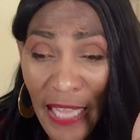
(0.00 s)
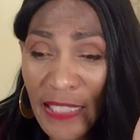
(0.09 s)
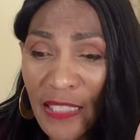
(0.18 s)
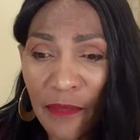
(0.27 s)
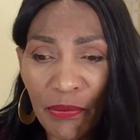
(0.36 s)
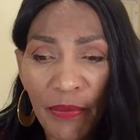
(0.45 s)

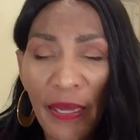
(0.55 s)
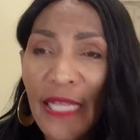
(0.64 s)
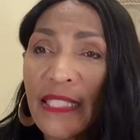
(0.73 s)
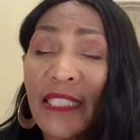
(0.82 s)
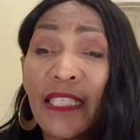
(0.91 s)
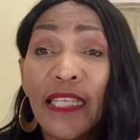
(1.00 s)
and
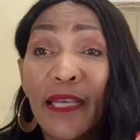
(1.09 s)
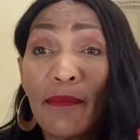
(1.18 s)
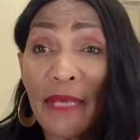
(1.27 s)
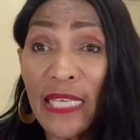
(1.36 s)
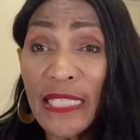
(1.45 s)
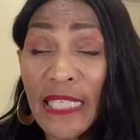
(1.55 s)
surprisingly
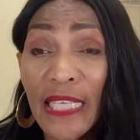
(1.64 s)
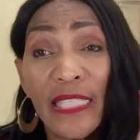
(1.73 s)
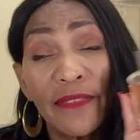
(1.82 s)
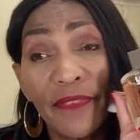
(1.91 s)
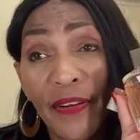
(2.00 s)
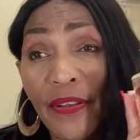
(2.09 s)
amazing.
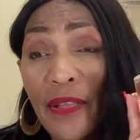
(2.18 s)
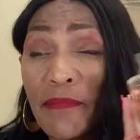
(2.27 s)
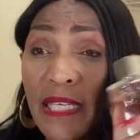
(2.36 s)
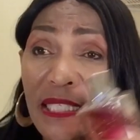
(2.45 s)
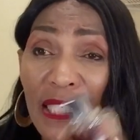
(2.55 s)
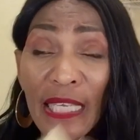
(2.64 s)
It's very
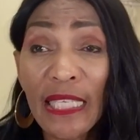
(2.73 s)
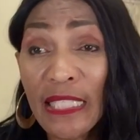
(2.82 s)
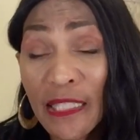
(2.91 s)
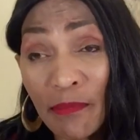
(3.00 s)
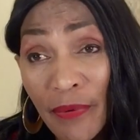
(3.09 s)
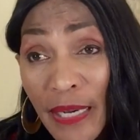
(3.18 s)
amazing and
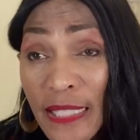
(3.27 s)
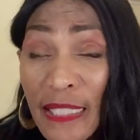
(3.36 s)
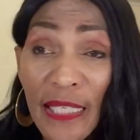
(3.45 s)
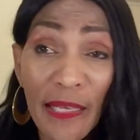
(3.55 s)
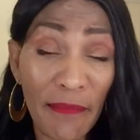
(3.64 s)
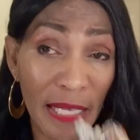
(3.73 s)
it's
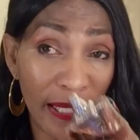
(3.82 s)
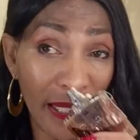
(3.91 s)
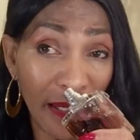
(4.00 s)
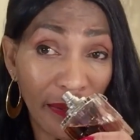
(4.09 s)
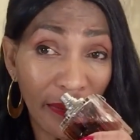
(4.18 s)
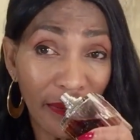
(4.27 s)
surprisingly
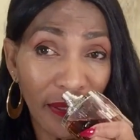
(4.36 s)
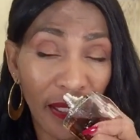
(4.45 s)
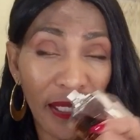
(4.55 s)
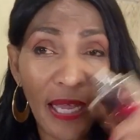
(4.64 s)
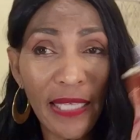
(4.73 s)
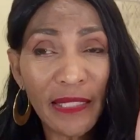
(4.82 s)
amazing.
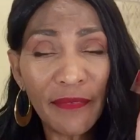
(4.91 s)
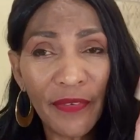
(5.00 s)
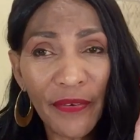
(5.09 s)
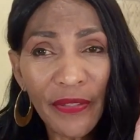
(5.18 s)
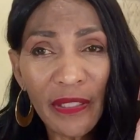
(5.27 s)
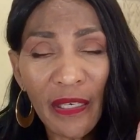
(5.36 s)
And it has some
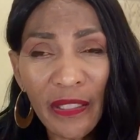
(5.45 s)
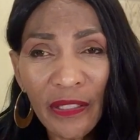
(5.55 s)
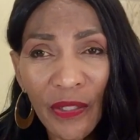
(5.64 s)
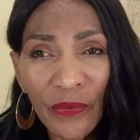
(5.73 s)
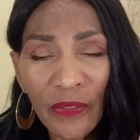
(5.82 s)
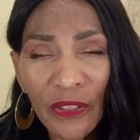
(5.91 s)
very dark
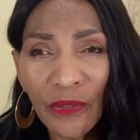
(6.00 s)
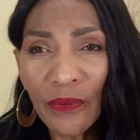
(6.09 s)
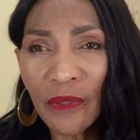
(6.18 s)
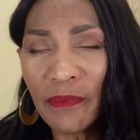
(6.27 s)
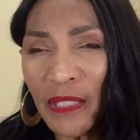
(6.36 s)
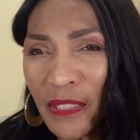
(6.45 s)
tones
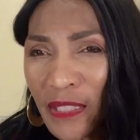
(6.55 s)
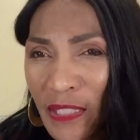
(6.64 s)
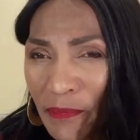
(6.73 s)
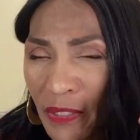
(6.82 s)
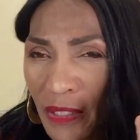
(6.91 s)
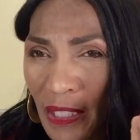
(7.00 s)
to it because it
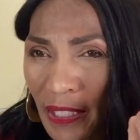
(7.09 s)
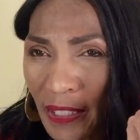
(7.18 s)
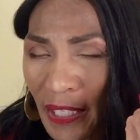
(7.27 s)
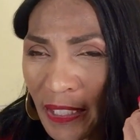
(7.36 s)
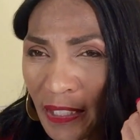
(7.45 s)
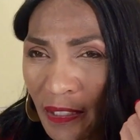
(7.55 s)
smells like
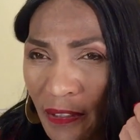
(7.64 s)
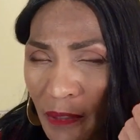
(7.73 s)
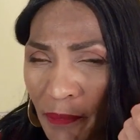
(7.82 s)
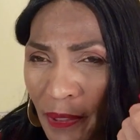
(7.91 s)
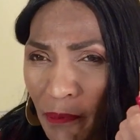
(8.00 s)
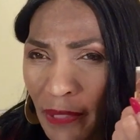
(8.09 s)
it has a little
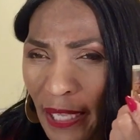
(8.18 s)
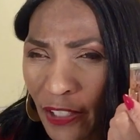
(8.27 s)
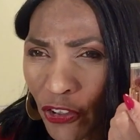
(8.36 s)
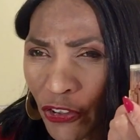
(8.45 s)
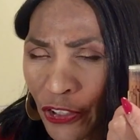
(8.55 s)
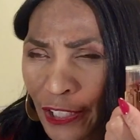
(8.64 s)
bit of black
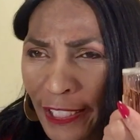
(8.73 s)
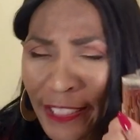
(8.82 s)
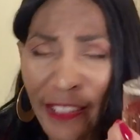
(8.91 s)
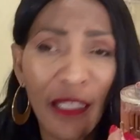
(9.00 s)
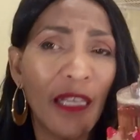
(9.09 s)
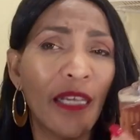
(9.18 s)
currant in
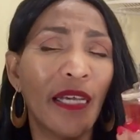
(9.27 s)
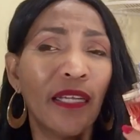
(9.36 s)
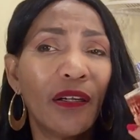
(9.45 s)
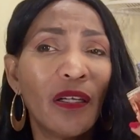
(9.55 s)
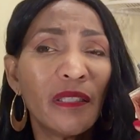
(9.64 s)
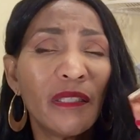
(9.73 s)
it.
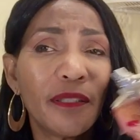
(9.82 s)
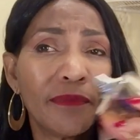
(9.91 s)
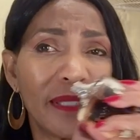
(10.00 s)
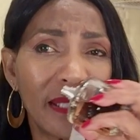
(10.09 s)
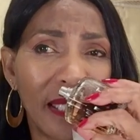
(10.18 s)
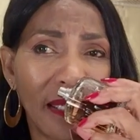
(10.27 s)
And it also
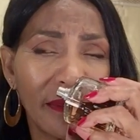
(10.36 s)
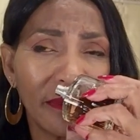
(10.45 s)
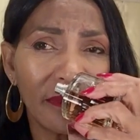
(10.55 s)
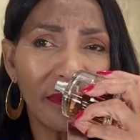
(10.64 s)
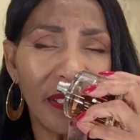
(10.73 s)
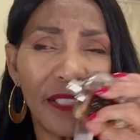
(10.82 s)
smells like
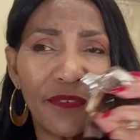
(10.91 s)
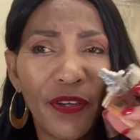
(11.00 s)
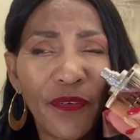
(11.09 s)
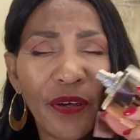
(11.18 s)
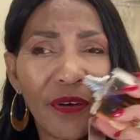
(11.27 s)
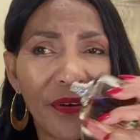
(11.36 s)
it's
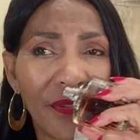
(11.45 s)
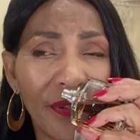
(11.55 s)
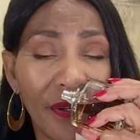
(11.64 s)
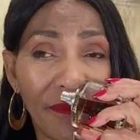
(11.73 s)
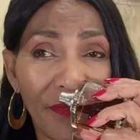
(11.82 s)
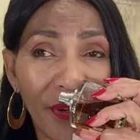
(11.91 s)
very
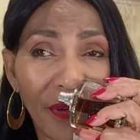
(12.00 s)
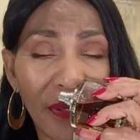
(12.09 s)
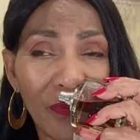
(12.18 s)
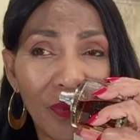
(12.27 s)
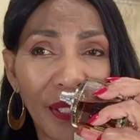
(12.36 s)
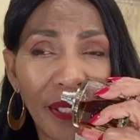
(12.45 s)
earthy and fairly
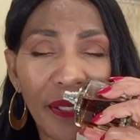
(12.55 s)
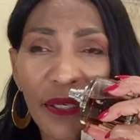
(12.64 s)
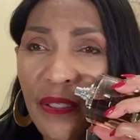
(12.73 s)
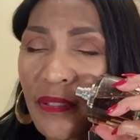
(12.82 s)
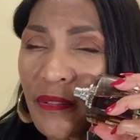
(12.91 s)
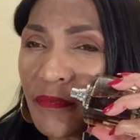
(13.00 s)
woody
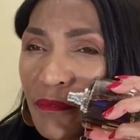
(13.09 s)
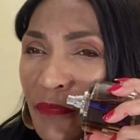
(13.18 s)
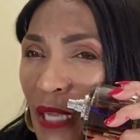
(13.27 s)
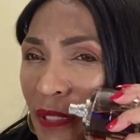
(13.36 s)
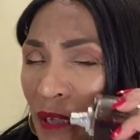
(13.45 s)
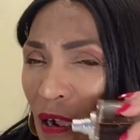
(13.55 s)
and it's
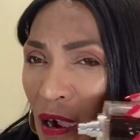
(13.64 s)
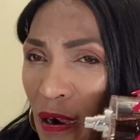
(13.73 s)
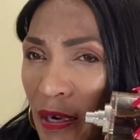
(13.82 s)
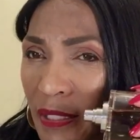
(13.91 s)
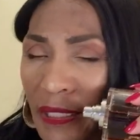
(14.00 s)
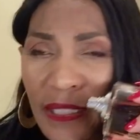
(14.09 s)
not
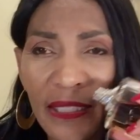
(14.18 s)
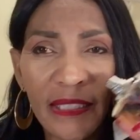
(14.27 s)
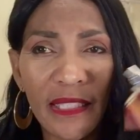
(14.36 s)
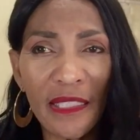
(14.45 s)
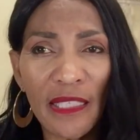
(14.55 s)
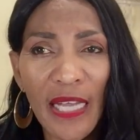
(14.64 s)
hard and
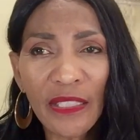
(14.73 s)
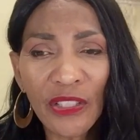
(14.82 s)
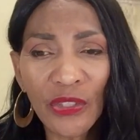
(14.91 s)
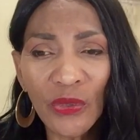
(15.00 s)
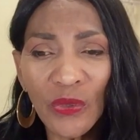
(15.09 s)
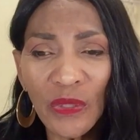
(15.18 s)
it's not
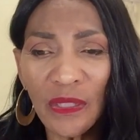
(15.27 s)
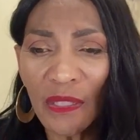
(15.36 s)
too